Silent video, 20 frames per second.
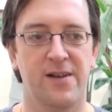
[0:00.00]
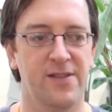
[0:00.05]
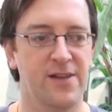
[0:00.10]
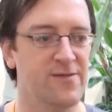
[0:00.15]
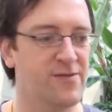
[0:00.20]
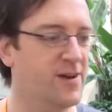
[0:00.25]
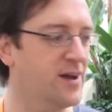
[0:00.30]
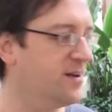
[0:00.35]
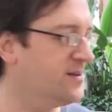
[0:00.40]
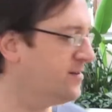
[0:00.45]

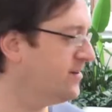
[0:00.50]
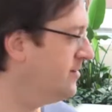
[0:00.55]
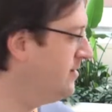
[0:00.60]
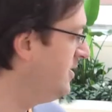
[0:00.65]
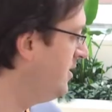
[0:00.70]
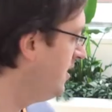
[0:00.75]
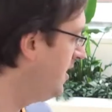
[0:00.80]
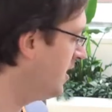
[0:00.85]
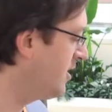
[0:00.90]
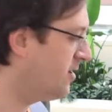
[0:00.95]
They've got
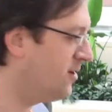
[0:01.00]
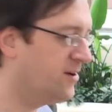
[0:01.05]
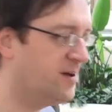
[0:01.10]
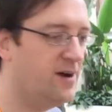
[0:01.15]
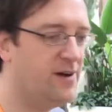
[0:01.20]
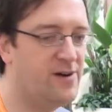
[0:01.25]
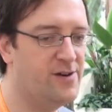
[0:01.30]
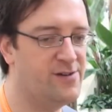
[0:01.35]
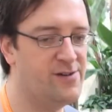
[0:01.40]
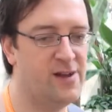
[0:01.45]
a good
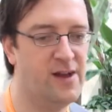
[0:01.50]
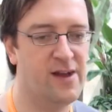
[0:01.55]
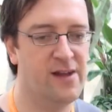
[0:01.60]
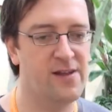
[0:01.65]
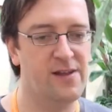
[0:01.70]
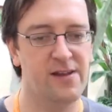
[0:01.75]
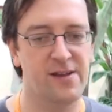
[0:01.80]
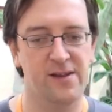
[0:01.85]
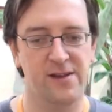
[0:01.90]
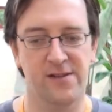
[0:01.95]
artist
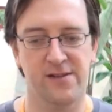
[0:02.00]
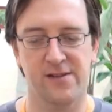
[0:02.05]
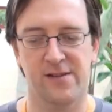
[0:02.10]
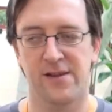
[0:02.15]
alley,